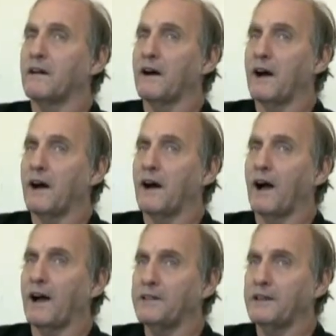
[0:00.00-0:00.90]

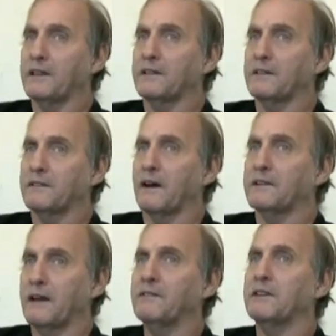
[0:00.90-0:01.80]
I
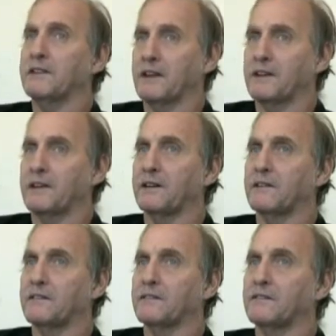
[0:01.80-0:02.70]
definitely think,
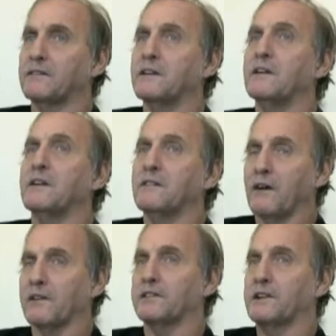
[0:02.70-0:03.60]

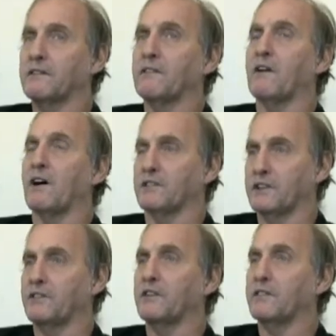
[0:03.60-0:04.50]
well, the cerebral palsy
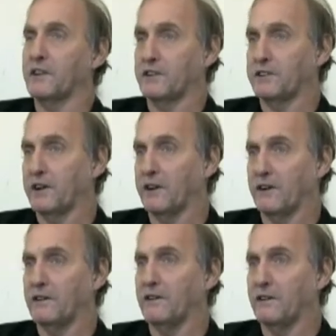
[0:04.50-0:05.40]
put me in a
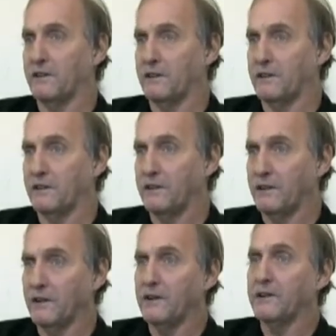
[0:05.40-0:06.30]
chair,
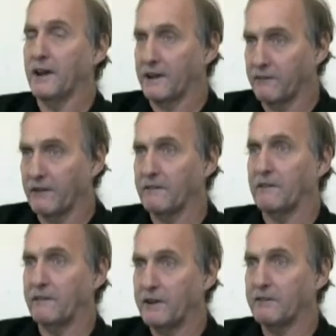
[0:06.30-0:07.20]
taking away
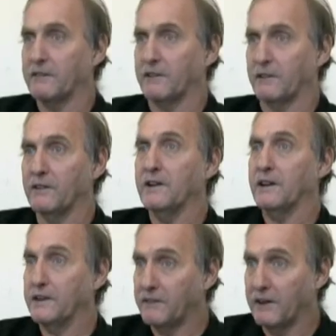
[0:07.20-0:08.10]
my freedom to
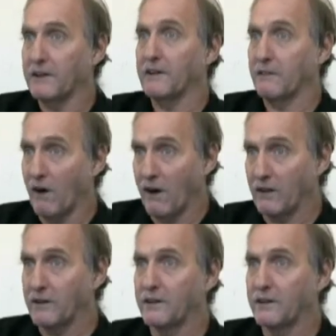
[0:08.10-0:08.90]
independently walk.